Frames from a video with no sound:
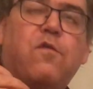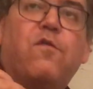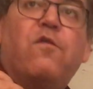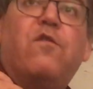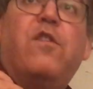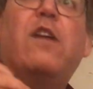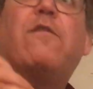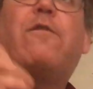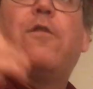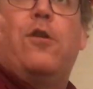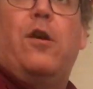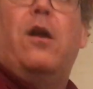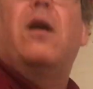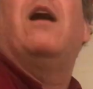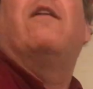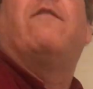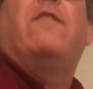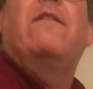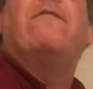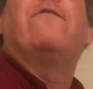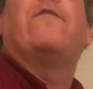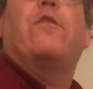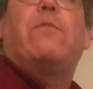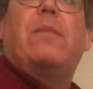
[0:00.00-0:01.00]
river
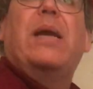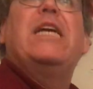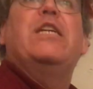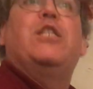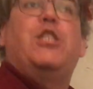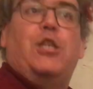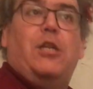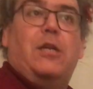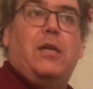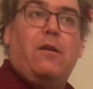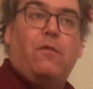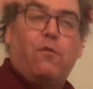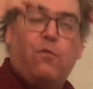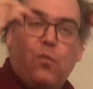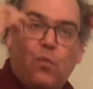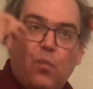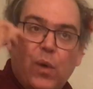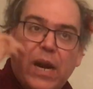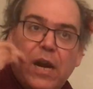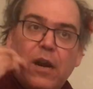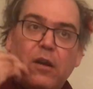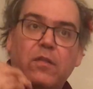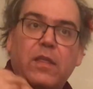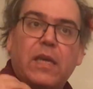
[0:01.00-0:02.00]
of information
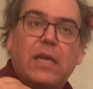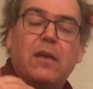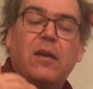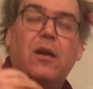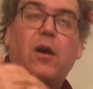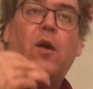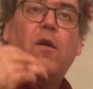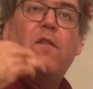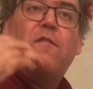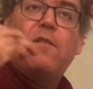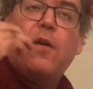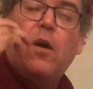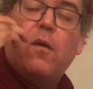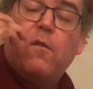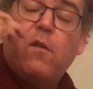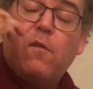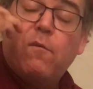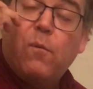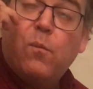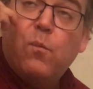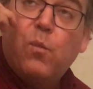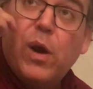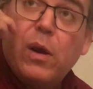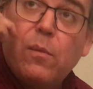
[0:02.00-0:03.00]
of where the of, of
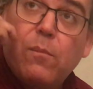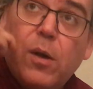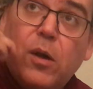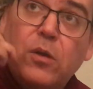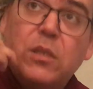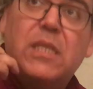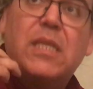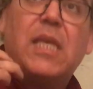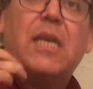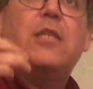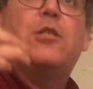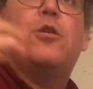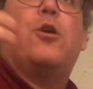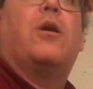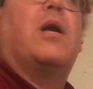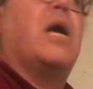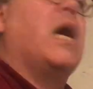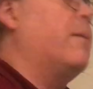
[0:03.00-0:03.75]
where most things are